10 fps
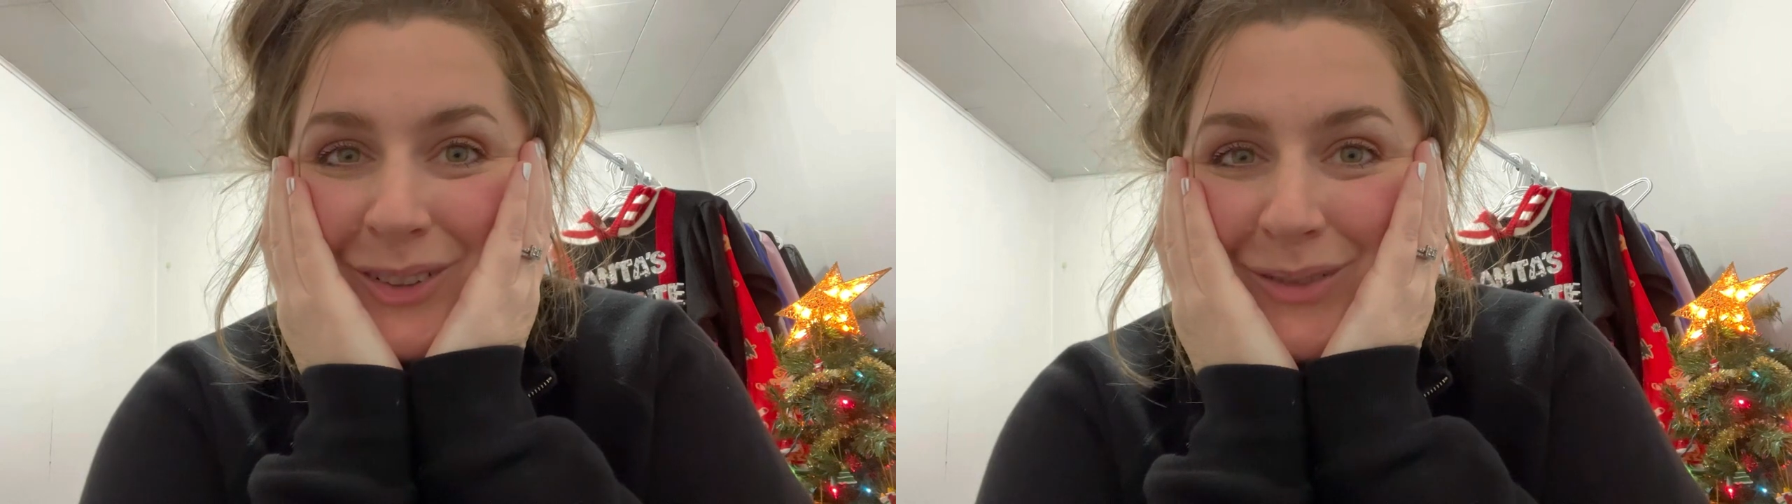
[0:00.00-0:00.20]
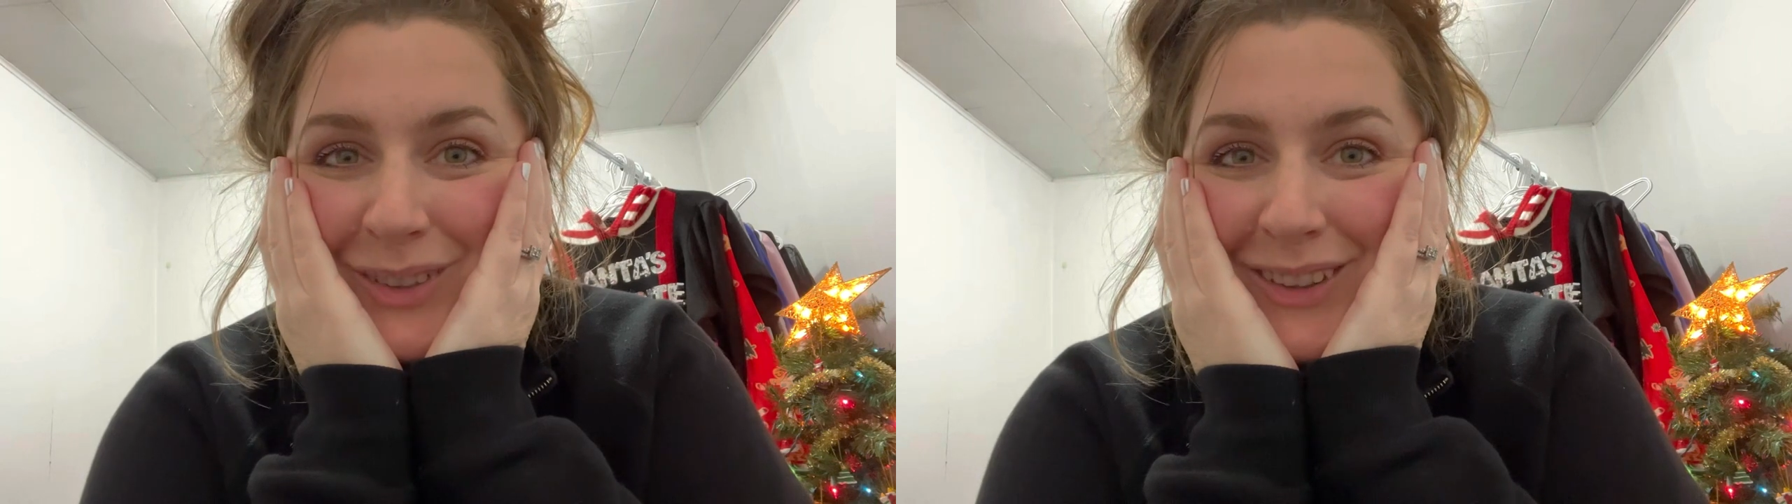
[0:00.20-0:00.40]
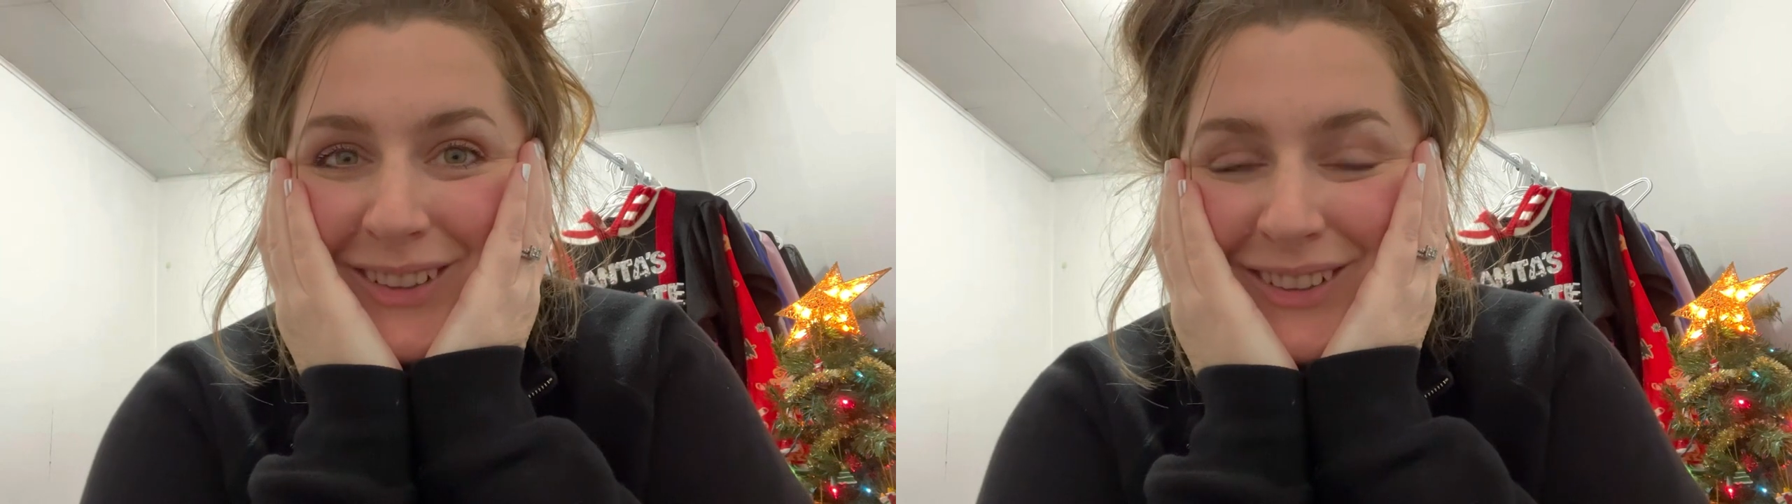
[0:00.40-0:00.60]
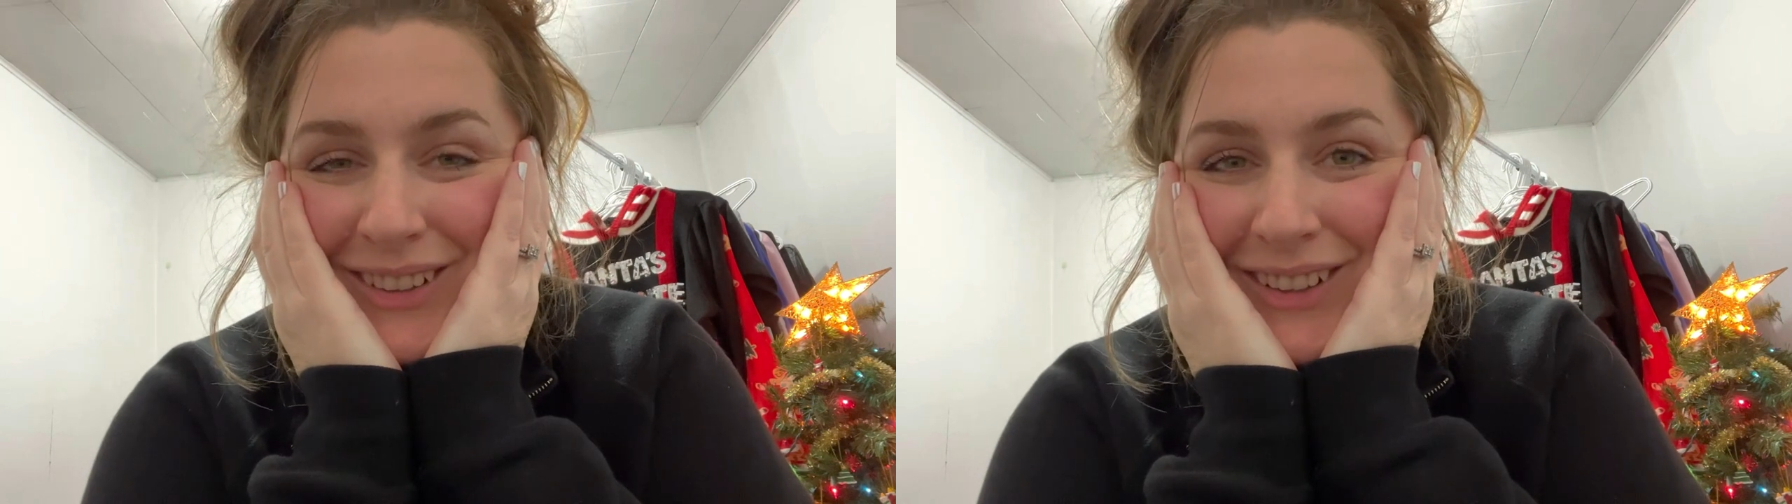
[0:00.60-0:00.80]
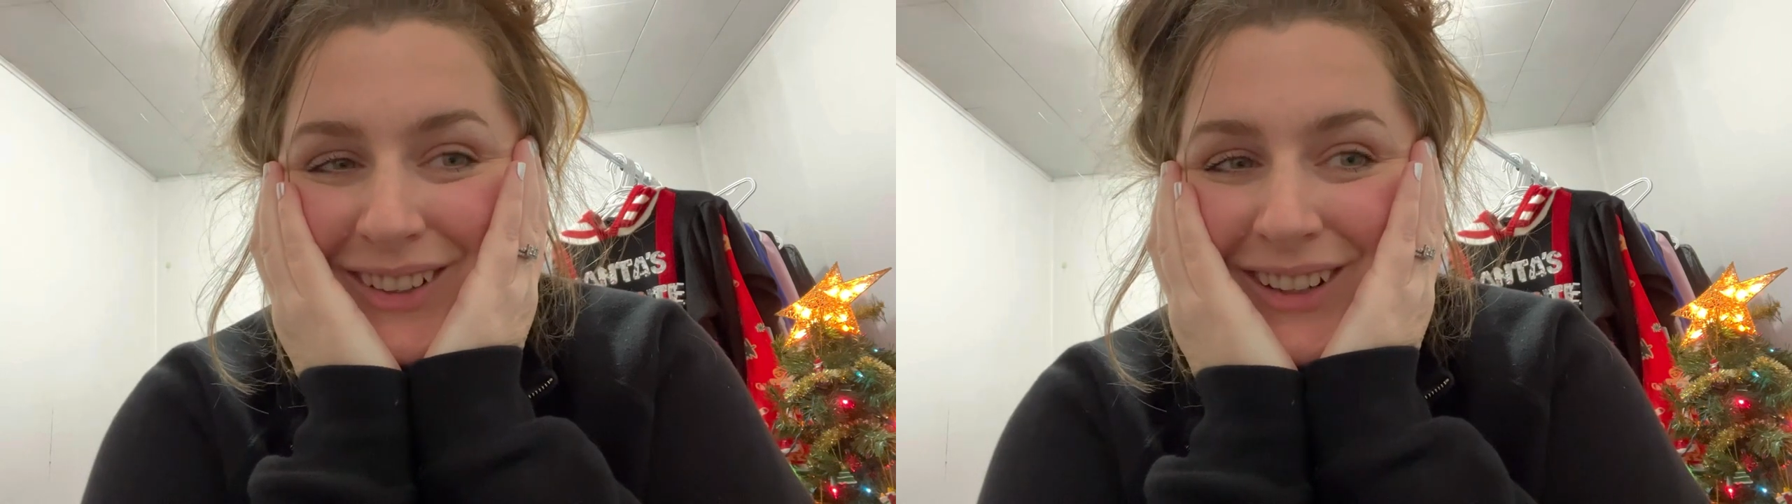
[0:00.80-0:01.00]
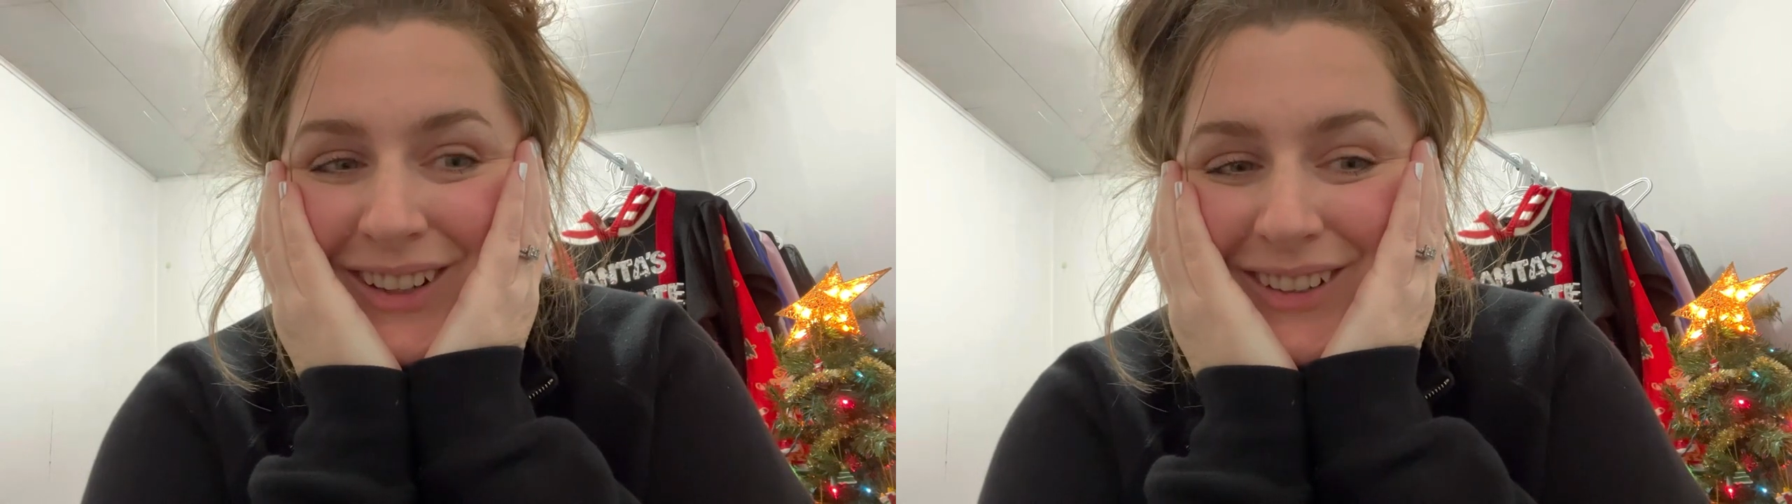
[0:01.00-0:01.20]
opening their stocking.